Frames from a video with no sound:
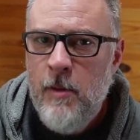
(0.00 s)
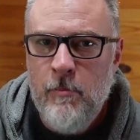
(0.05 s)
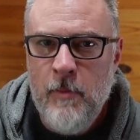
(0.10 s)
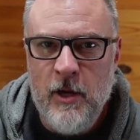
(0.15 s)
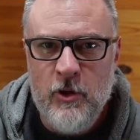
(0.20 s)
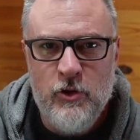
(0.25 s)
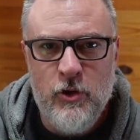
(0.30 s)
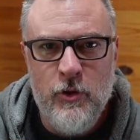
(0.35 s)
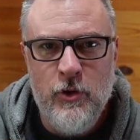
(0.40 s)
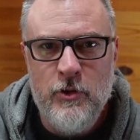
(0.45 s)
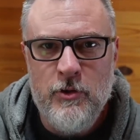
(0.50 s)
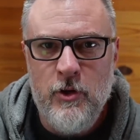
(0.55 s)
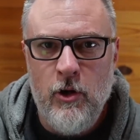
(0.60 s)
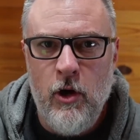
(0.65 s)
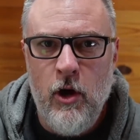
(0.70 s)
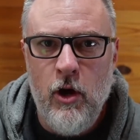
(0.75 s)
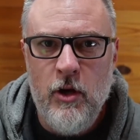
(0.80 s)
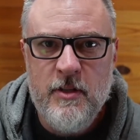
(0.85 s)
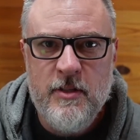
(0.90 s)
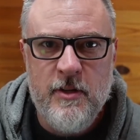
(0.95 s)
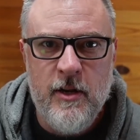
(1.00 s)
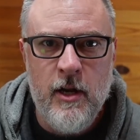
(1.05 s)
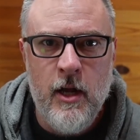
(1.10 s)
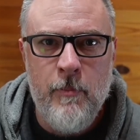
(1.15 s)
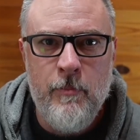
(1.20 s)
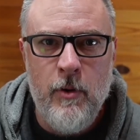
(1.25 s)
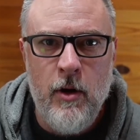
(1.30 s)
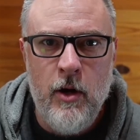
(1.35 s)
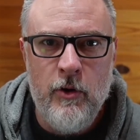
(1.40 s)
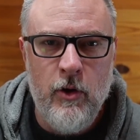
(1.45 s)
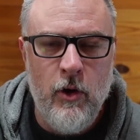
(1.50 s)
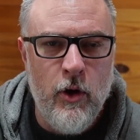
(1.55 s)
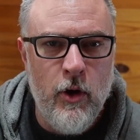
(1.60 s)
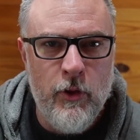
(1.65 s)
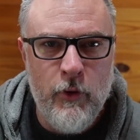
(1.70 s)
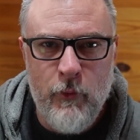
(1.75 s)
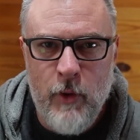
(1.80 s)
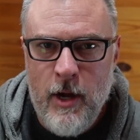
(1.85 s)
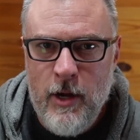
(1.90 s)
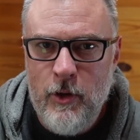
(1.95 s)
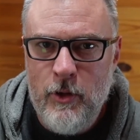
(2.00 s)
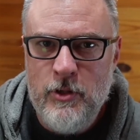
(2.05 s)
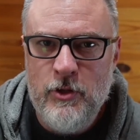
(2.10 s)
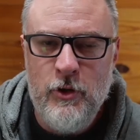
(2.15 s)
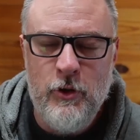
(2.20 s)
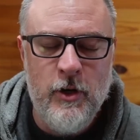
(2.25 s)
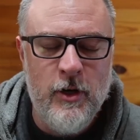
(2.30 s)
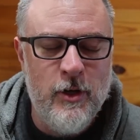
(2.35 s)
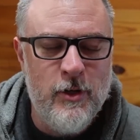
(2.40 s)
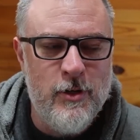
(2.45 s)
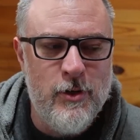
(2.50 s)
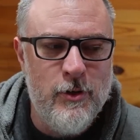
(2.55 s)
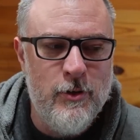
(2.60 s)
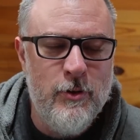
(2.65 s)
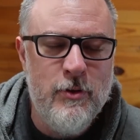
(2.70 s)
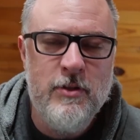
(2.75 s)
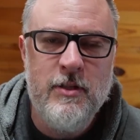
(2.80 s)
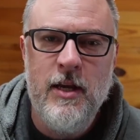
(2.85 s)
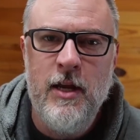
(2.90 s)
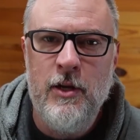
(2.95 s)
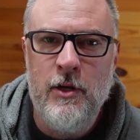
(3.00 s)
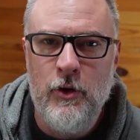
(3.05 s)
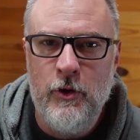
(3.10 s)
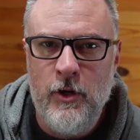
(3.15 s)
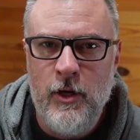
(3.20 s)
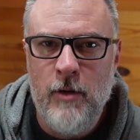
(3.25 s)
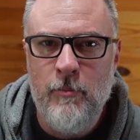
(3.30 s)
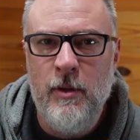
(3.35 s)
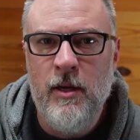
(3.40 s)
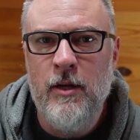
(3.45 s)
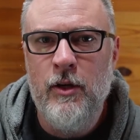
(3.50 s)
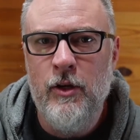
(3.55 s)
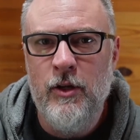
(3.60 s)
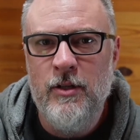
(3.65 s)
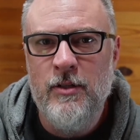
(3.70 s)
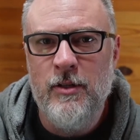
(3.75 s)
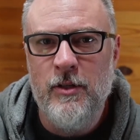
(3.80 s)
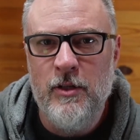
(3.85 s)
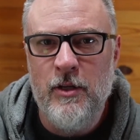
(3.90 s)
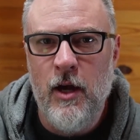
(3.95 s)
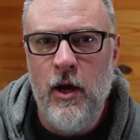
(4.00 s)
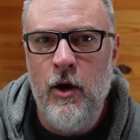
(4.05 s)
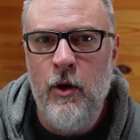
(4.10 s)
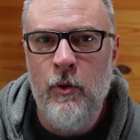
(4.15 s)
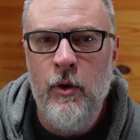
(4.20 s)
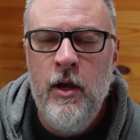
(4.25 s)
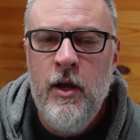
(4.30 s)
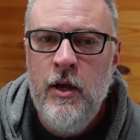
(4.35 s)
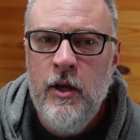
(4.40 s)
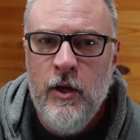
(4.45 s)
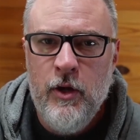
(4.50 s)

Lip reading: Make sure those are all set up on all the radios you're going to use, and you're going to be good to go.